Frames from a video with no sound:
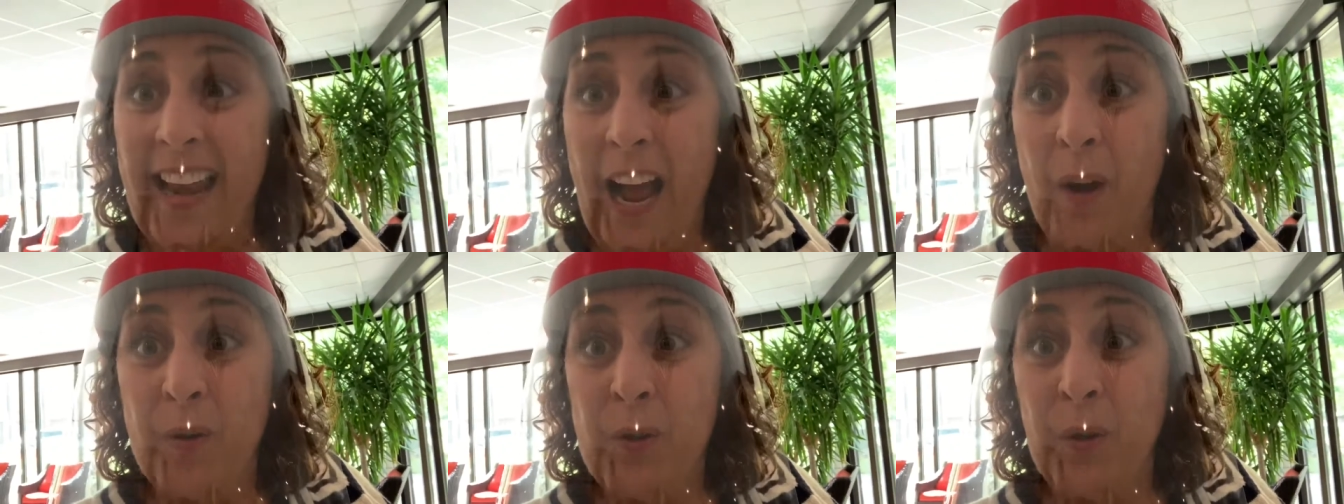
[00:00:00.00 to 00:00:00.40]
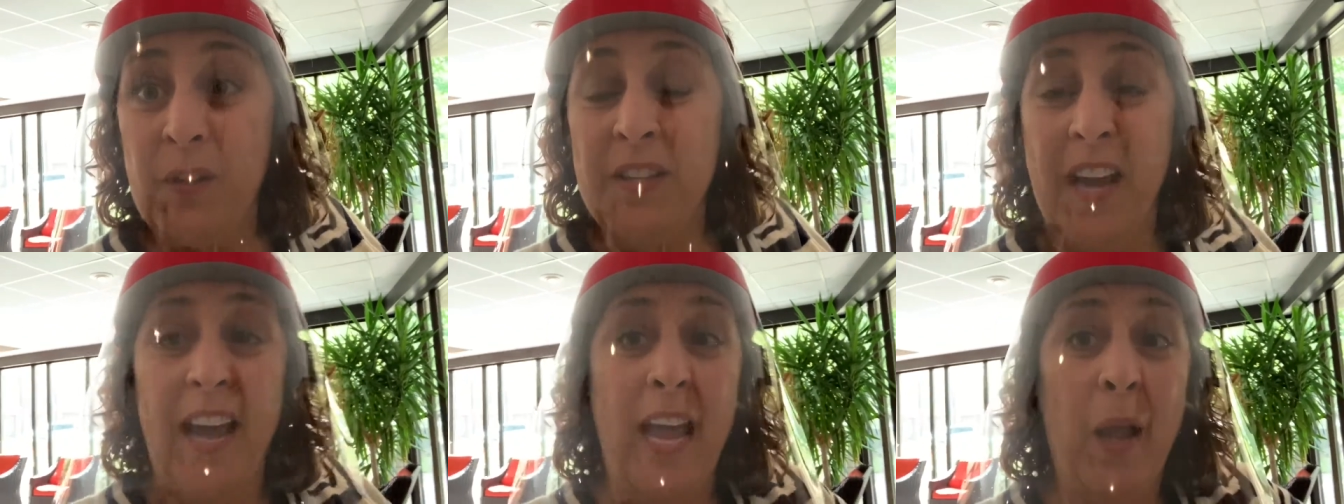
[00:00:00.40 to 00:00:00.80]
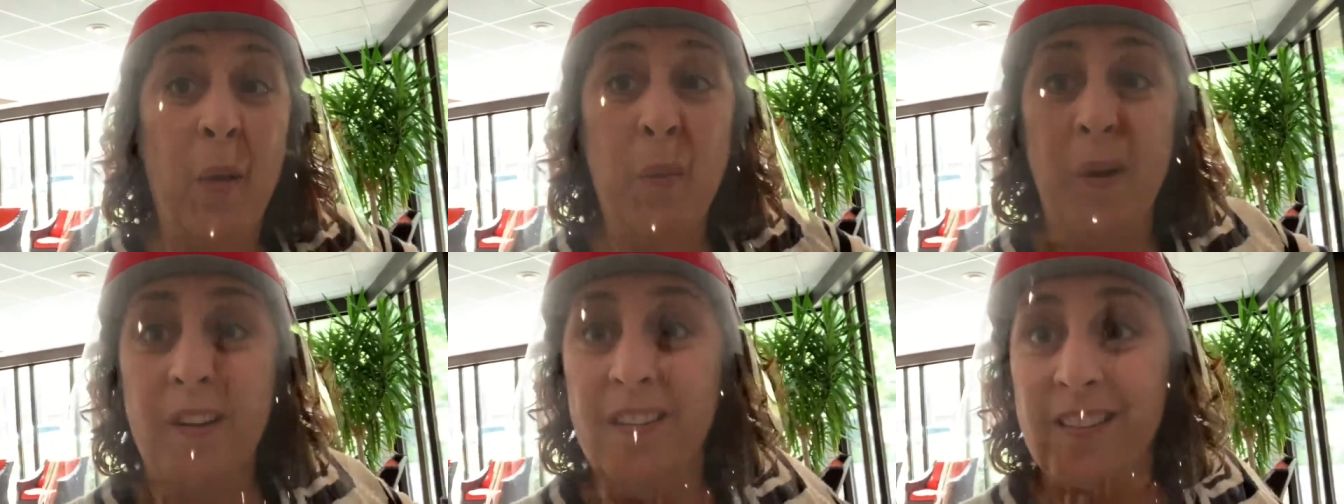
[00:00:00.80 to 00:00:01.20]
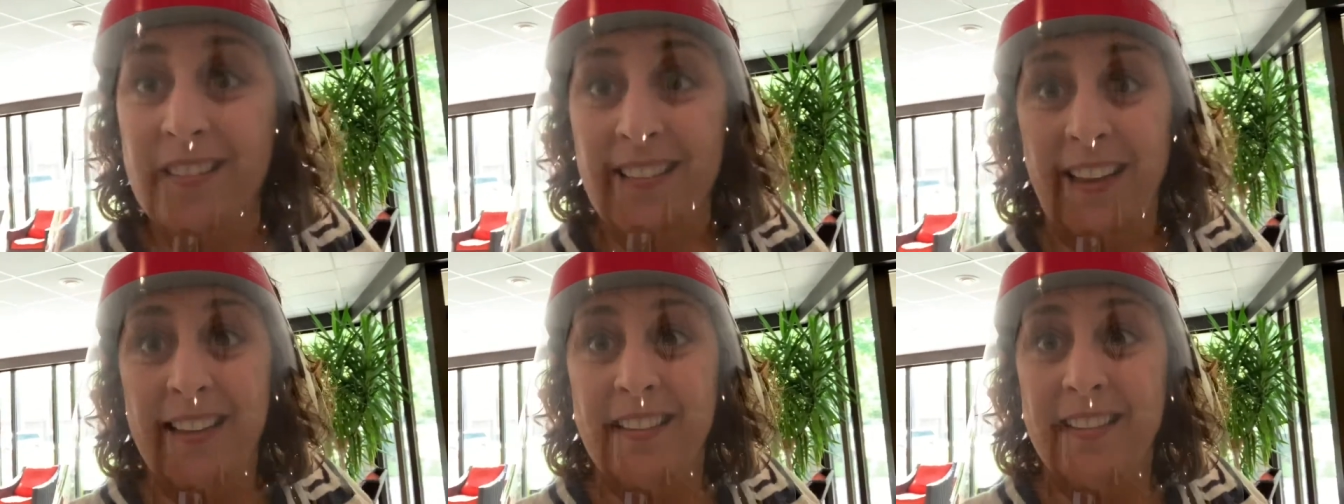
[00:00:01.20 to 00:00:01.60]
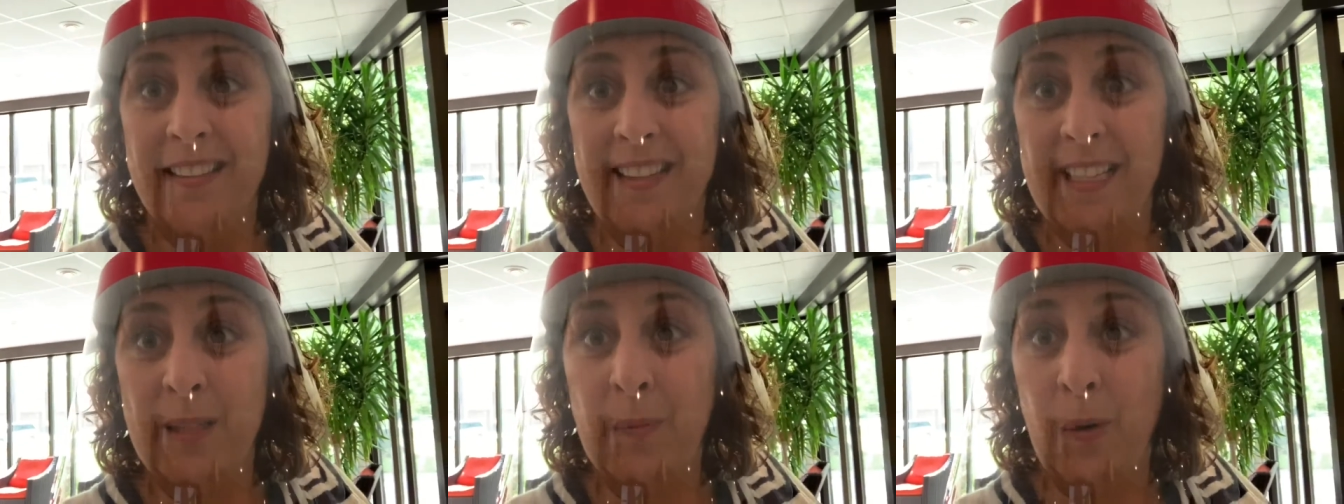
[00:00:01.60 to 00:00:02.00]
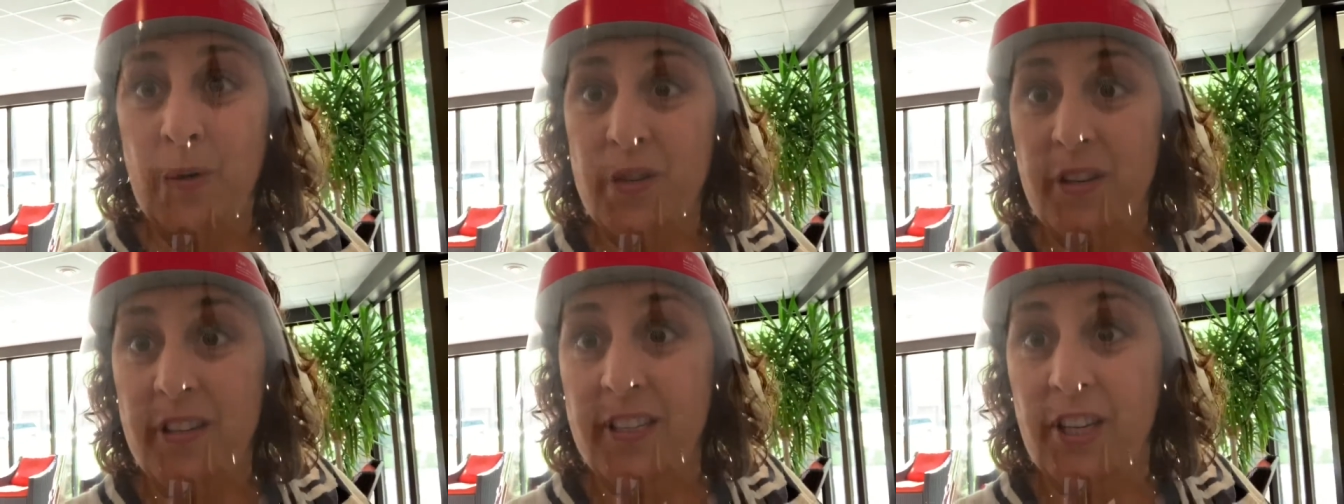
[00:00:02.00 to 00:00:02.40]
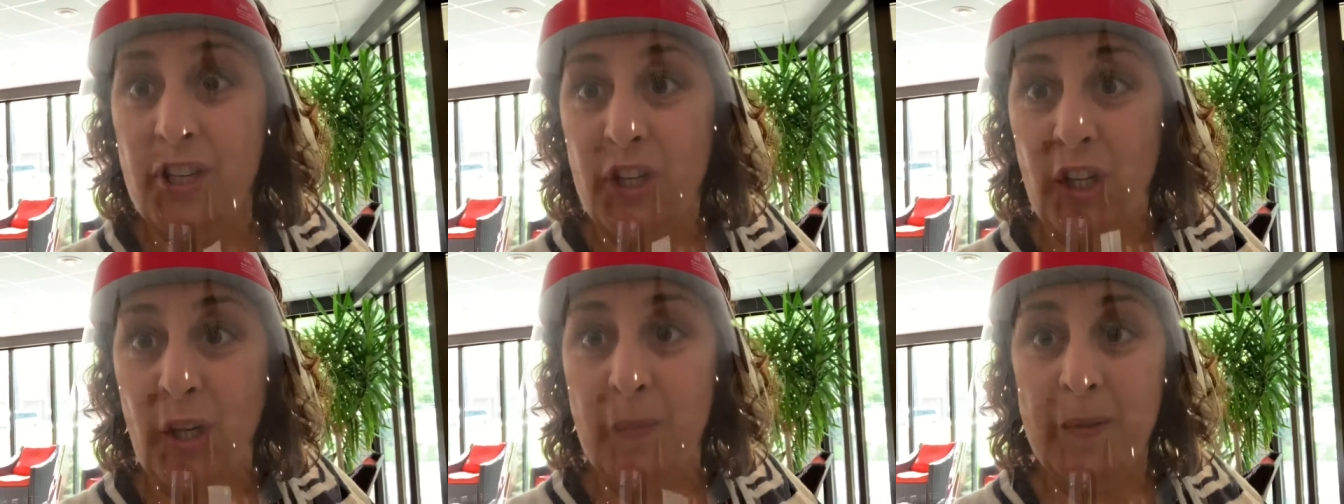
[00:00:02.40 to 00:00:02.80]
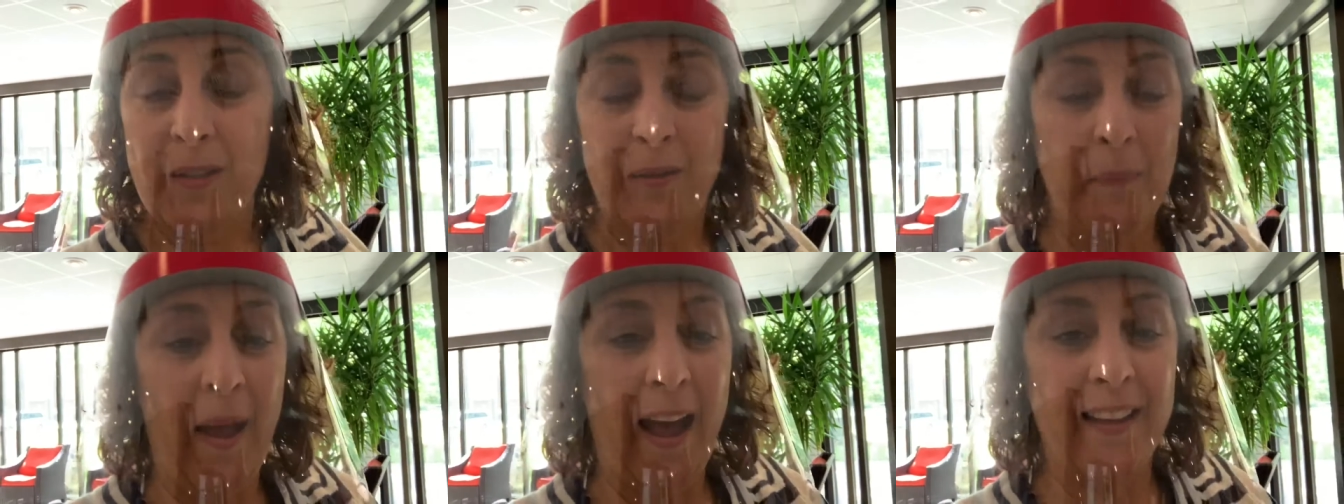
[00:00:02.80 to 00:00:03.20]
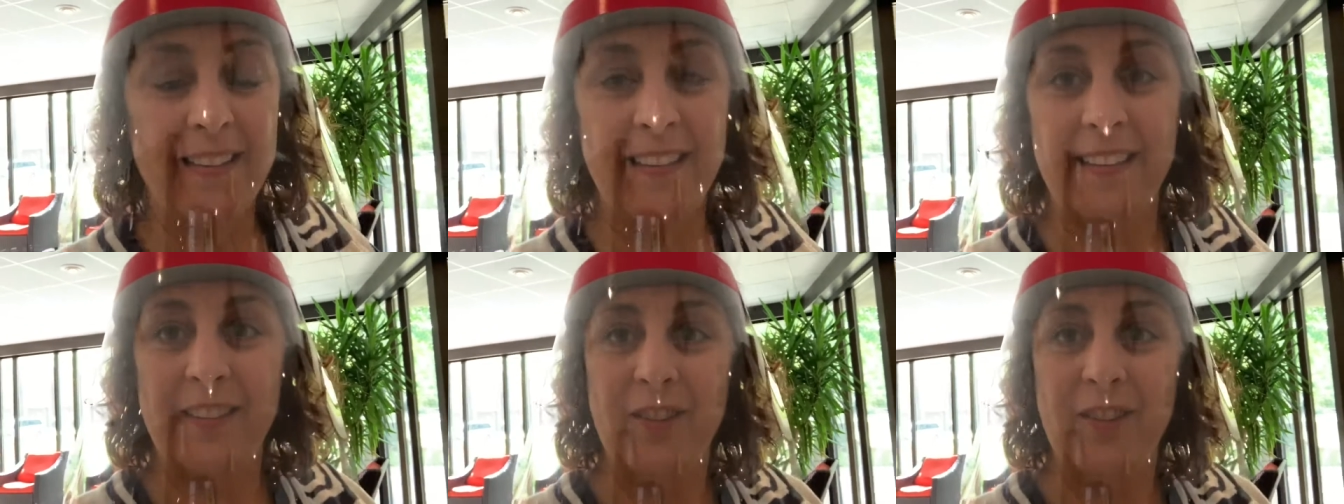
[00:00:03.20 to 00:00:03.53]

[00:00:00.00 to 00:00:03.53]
outdoor time where there's less exposure to germs passing,